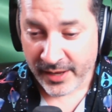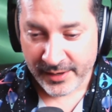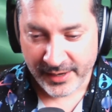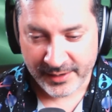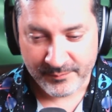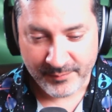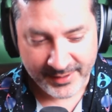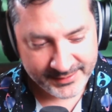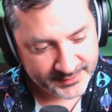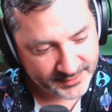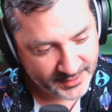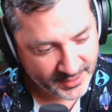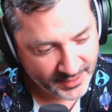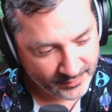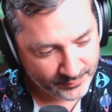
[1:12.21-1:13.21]
in my
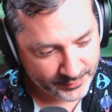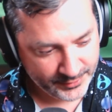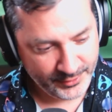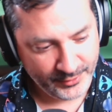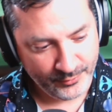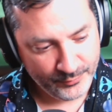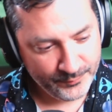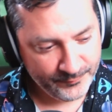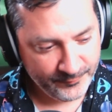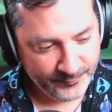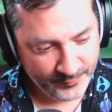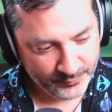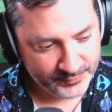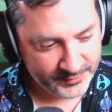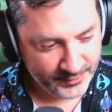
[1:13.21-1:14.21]
scenario,
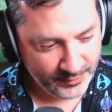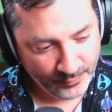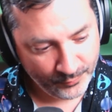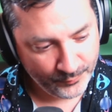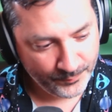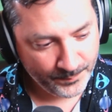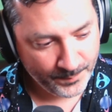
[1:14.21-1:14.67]
folks at home,